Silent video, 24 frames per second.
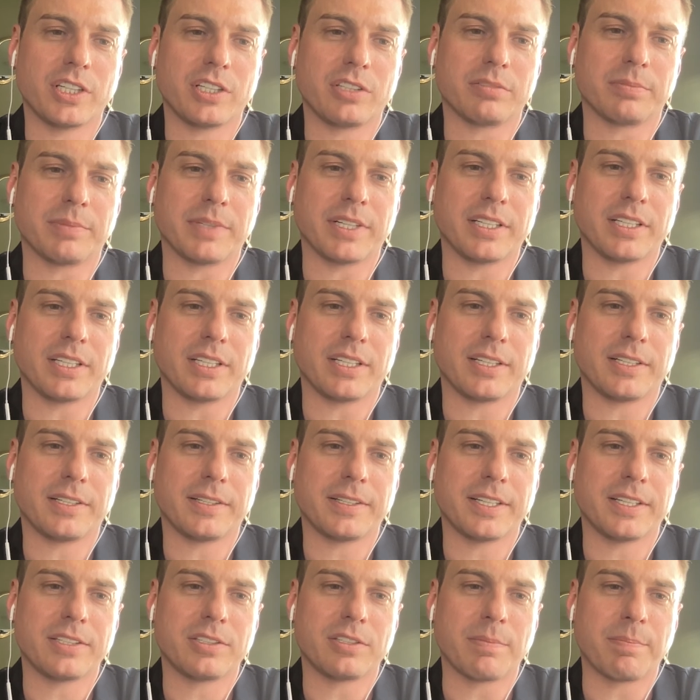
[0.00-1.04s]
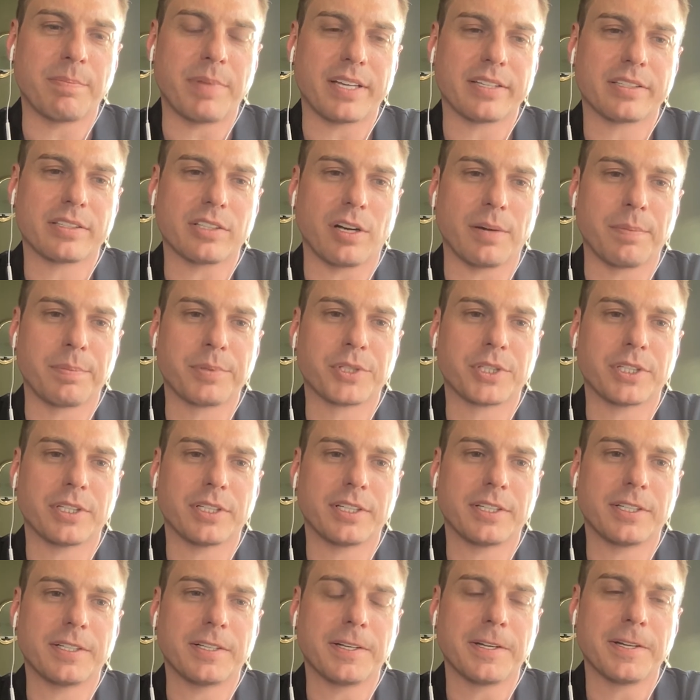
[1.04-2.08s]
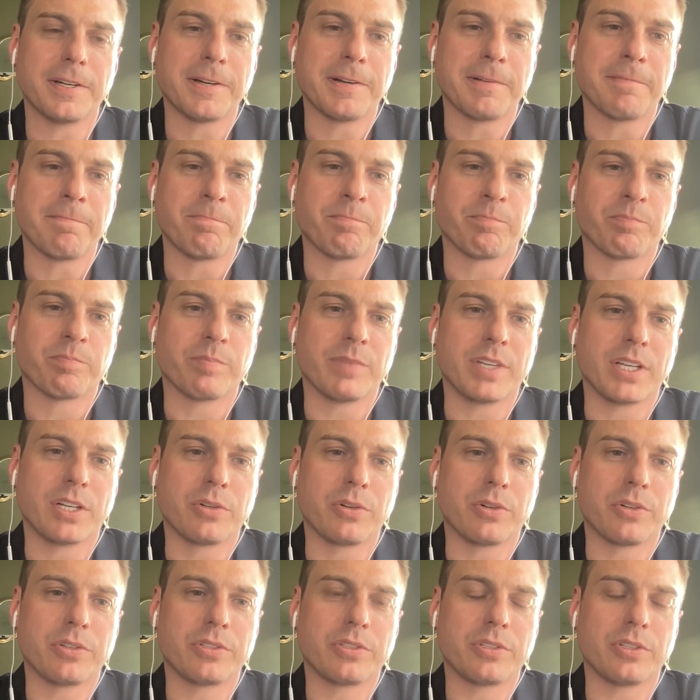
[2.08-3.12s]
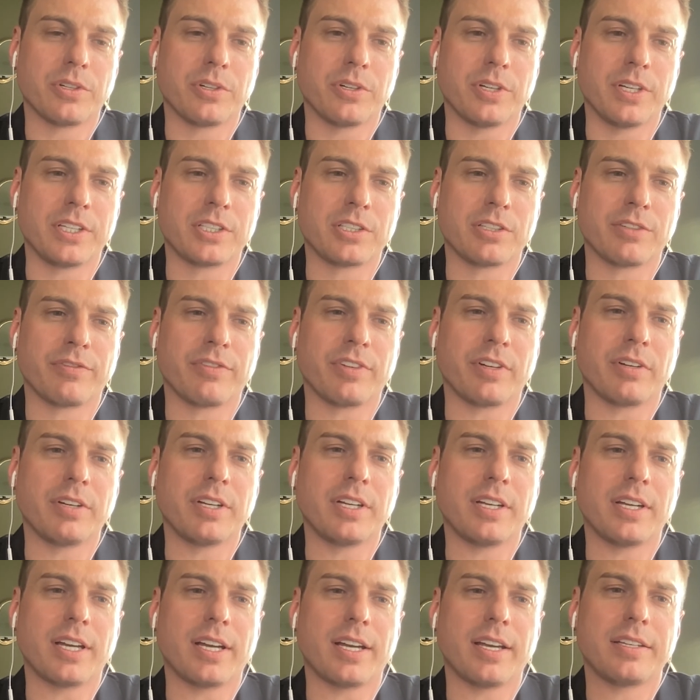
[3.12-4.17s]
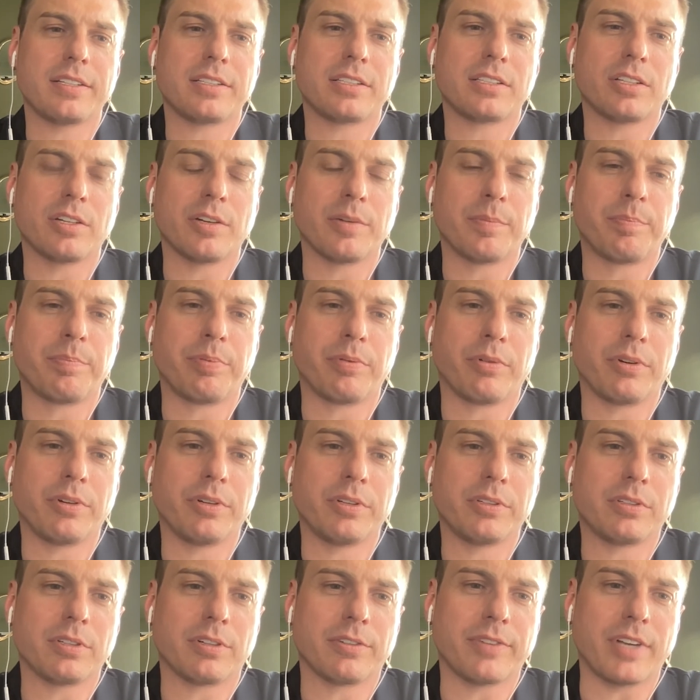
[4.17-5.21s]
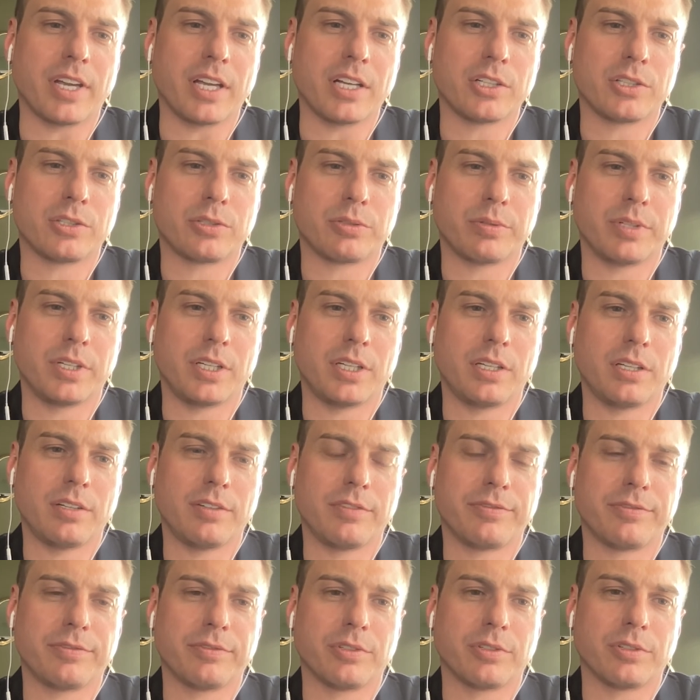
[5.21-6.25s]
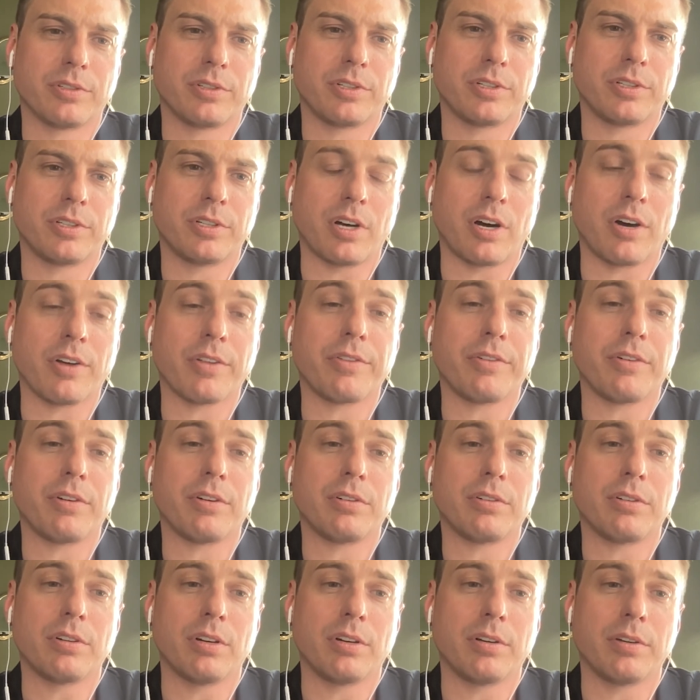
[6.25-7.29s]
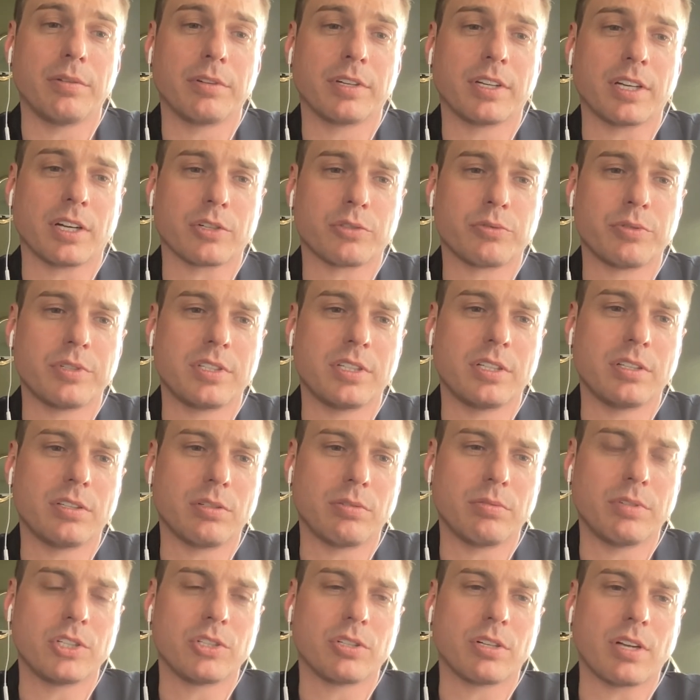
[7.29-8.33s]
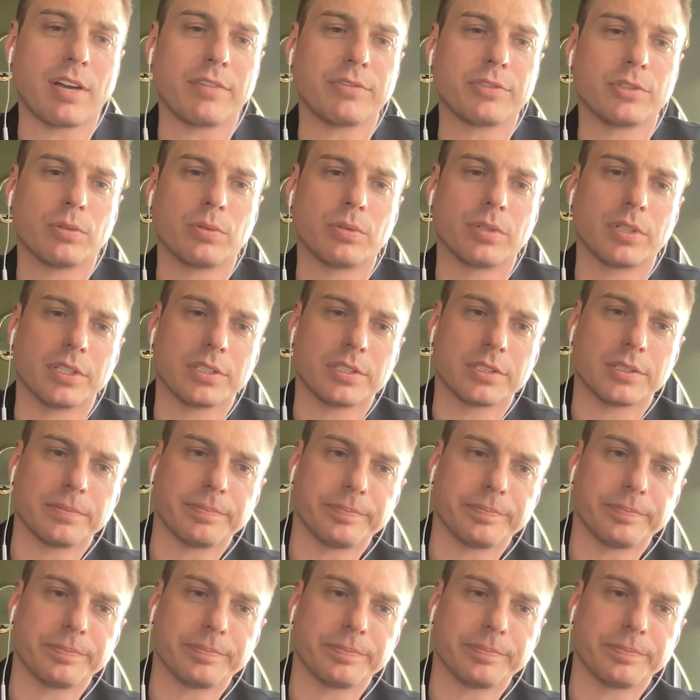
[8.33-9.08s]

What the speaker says: Romania is the best option because it's a very nice point of entry for other countries in the region afterwards.